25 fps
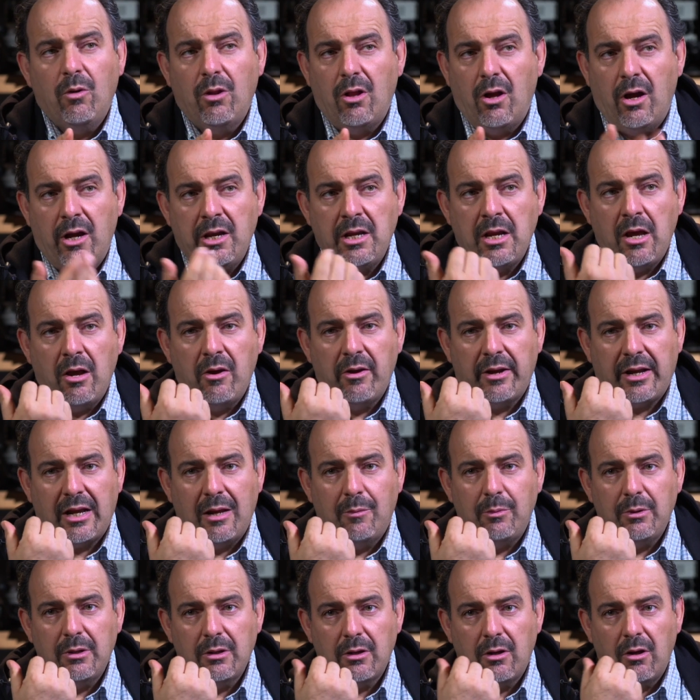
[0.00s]
Well, I know a
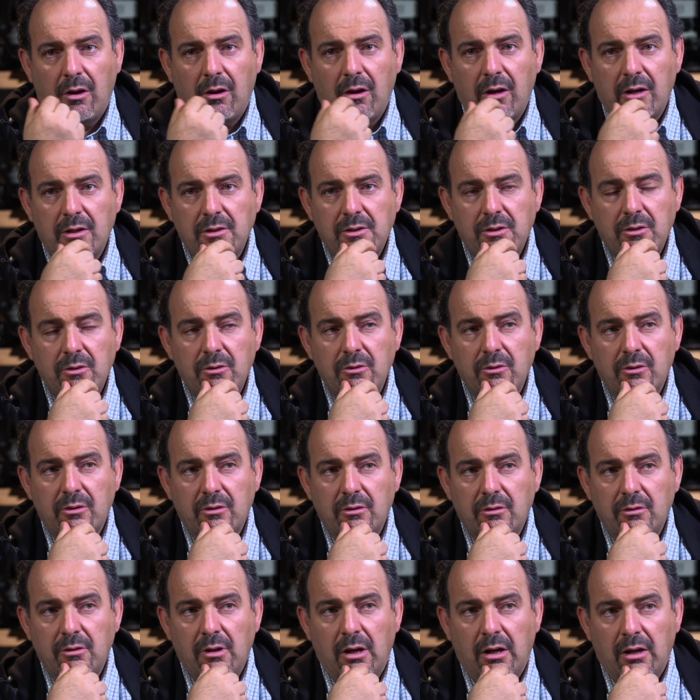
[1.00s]
couple of guys who
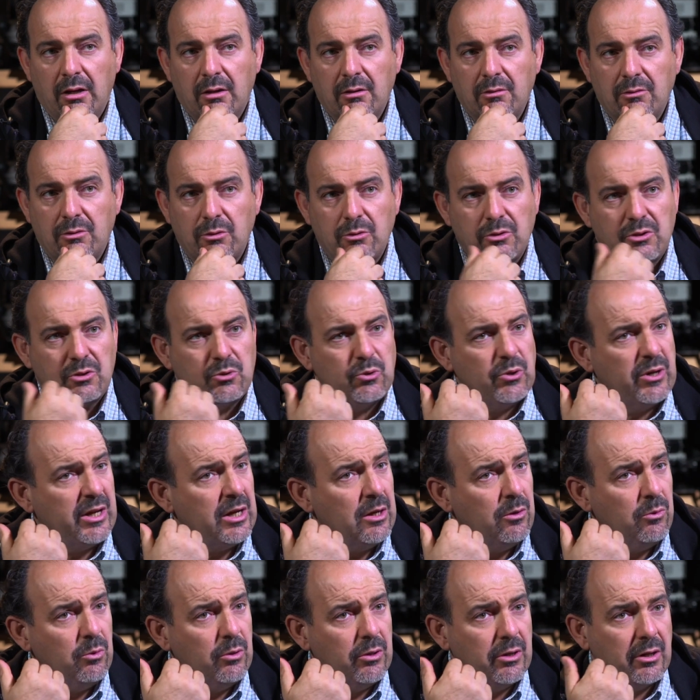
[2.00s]
do
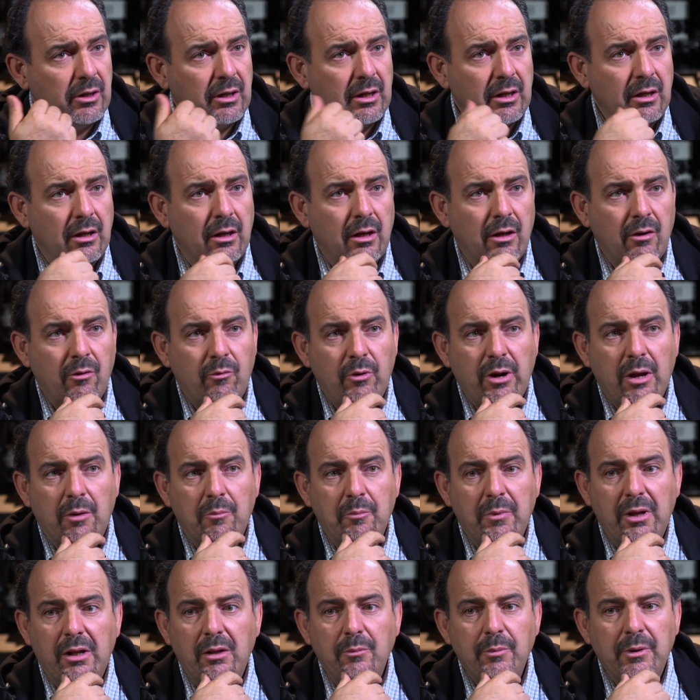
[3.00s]
stringer work
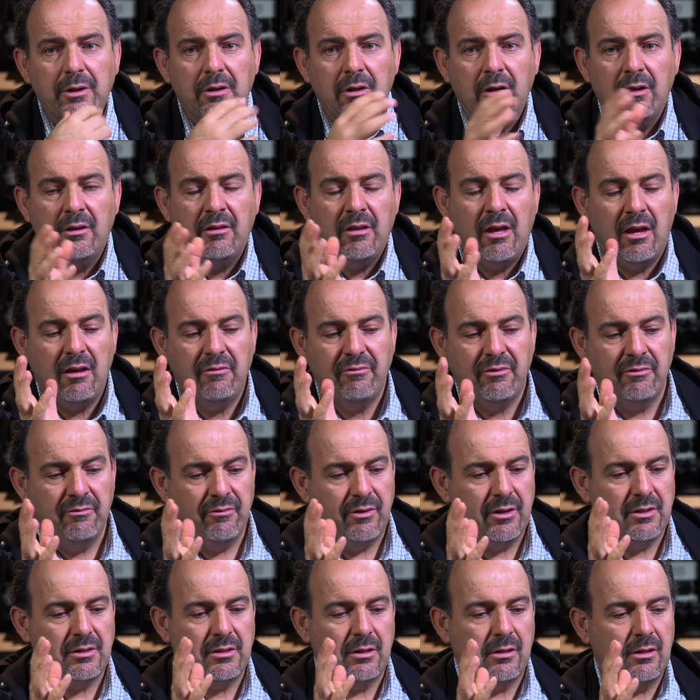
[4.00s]
around Melbourne, and they've
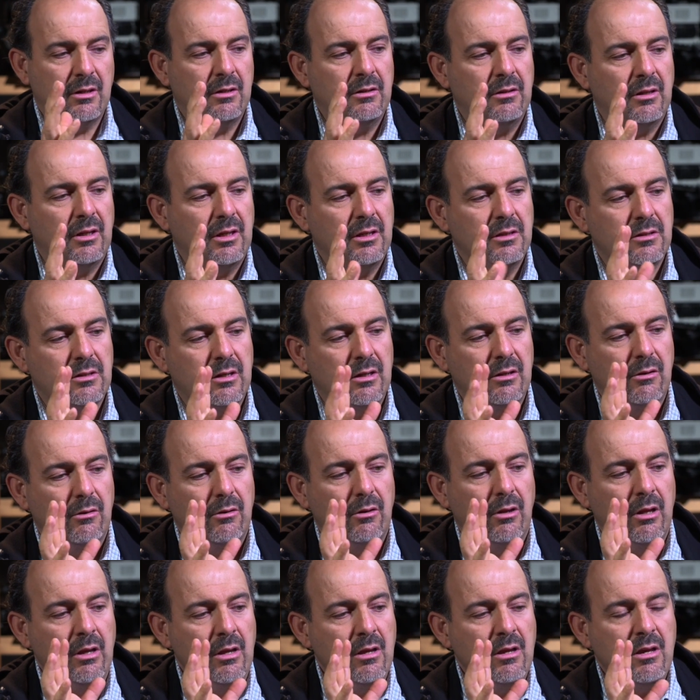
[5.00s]
invested in these
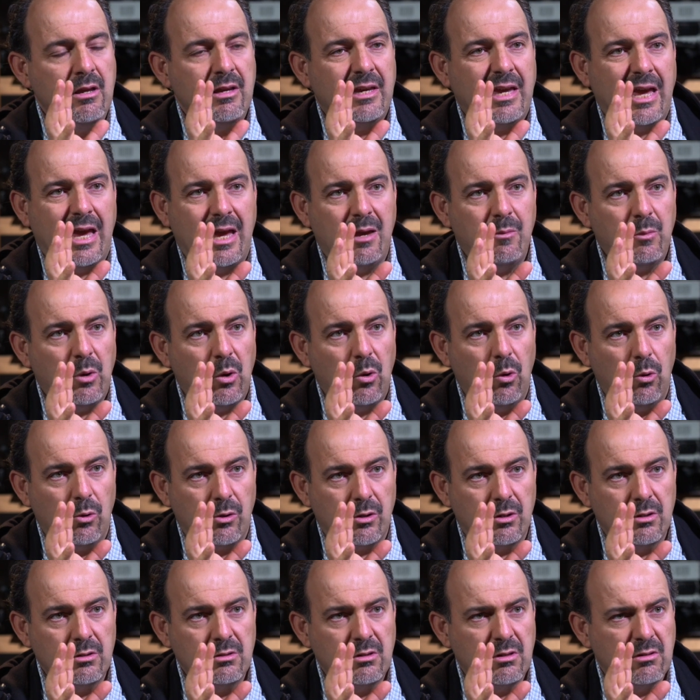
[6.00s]
little
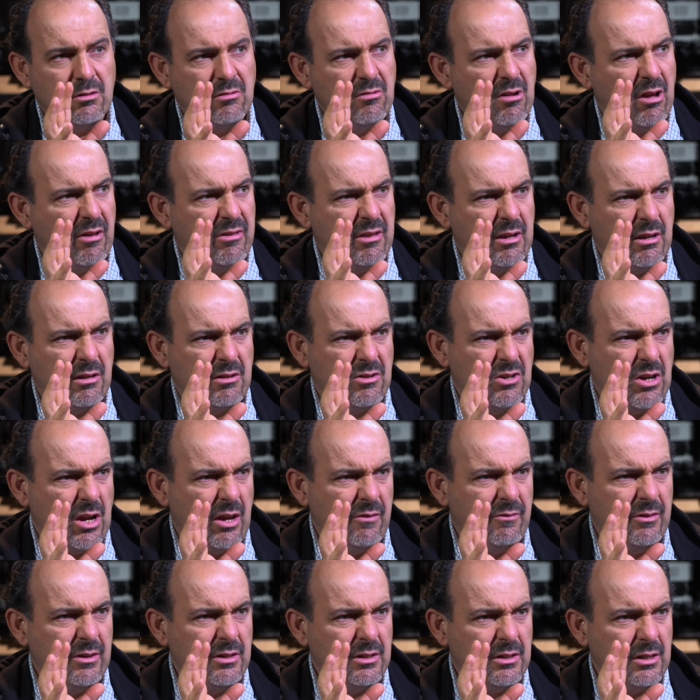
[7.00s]
camcorders. I think
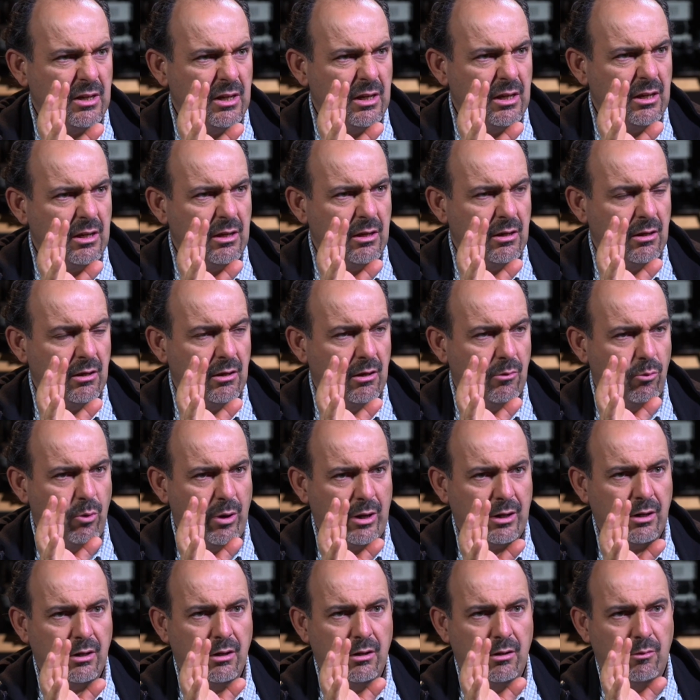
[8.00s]
JVC,
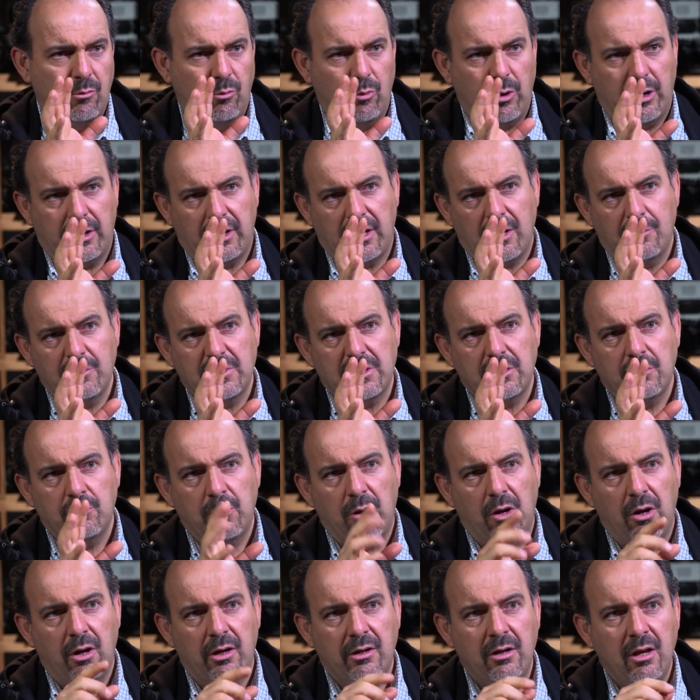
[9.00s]
one comes to
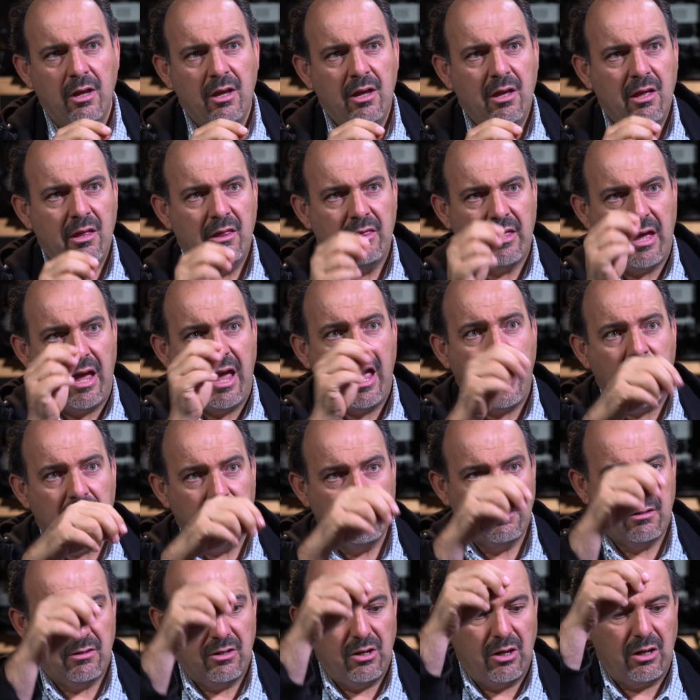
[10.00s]
mind, that
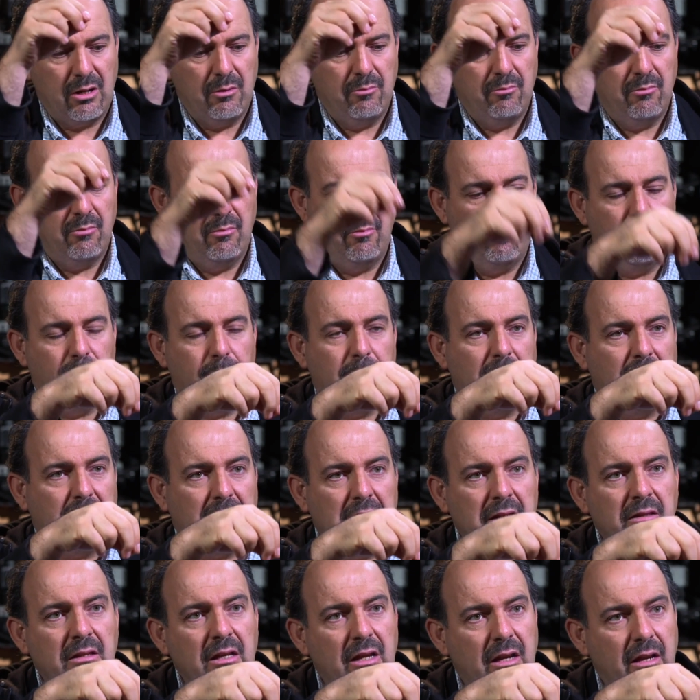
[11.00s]
has, you can plug
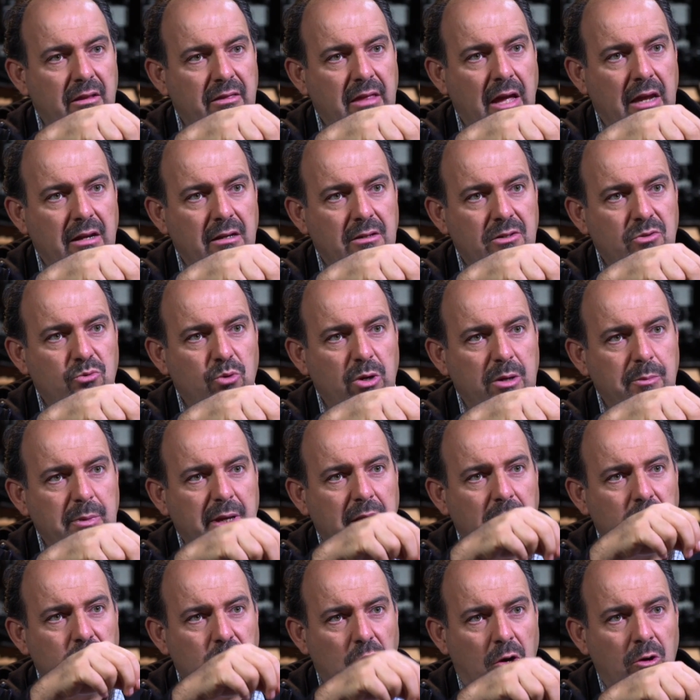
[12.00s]
in that
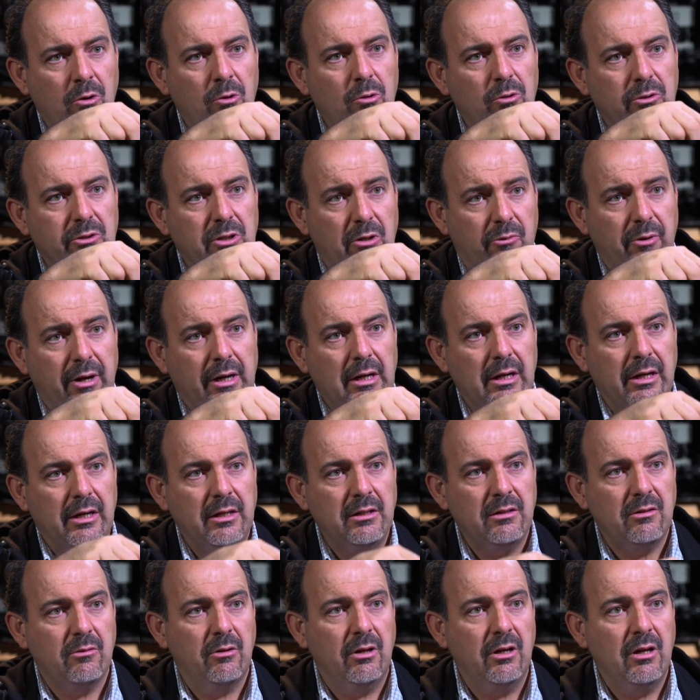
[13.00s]
streaming dongle directly
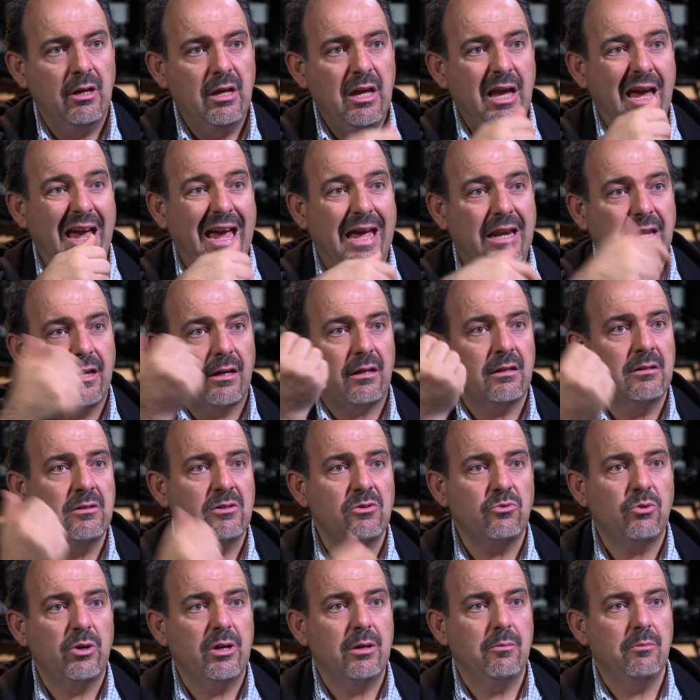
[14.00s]
into it, and it can
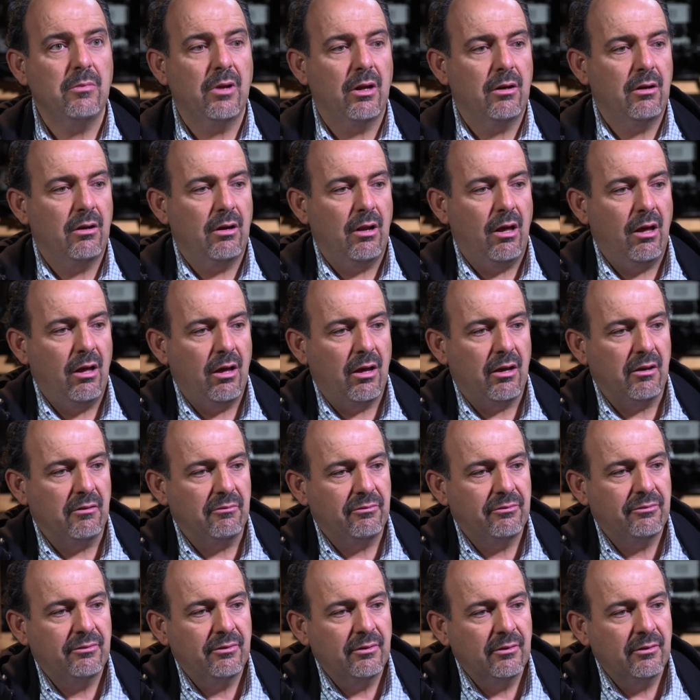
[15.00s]
stream live.